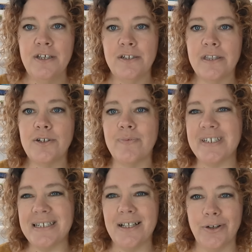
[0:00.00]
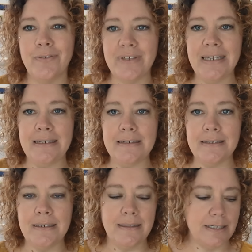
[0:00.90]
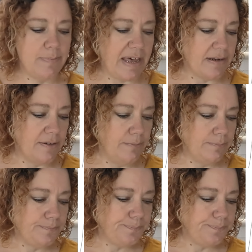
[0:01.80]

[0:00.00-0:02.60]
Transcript: So there's obviously a lot of ease in this pattern.